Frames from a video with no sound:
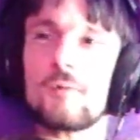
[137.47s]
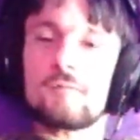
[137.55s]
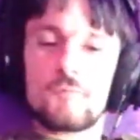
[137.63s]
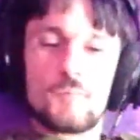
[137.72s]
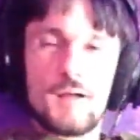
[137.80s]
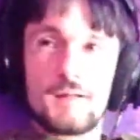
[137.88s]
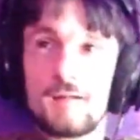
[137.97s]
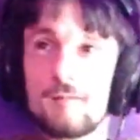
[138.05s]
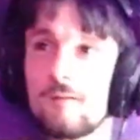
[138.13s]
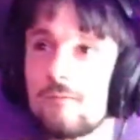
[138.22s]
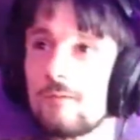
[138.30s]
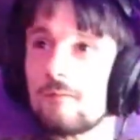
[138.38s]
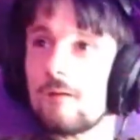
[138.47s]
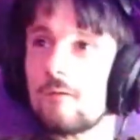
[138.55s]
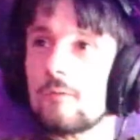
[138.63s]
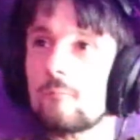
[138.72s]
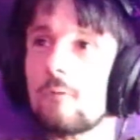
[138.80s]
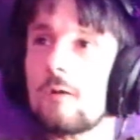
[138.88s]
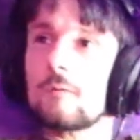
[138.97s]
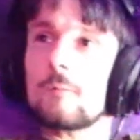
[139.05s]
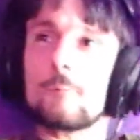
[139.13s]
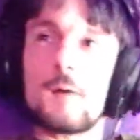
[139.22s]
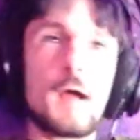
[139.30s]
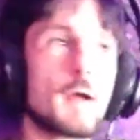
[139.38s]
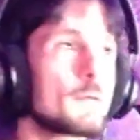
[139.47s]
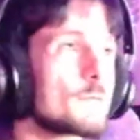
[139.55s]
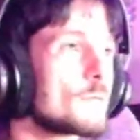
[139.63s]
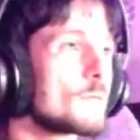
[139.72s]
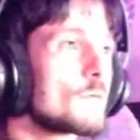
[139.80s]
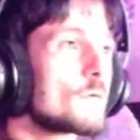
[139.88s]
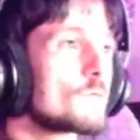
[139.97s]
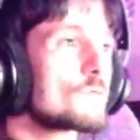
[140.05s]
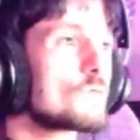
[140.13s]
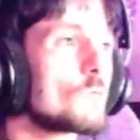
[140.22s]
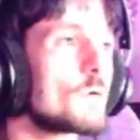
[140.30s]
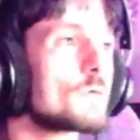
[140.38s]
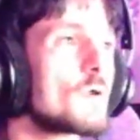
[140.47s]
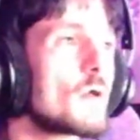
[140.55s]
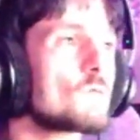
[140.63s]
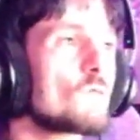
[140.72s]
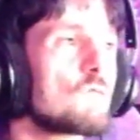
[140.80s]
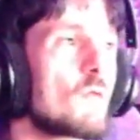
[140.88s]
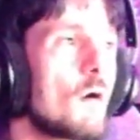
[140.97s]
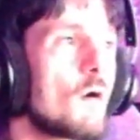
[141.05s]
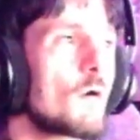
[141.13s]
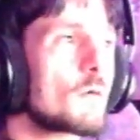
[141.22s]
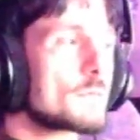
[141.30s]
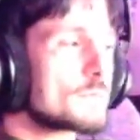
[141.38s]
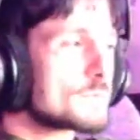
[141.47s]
everybody. Hello, and welcome back to another vlog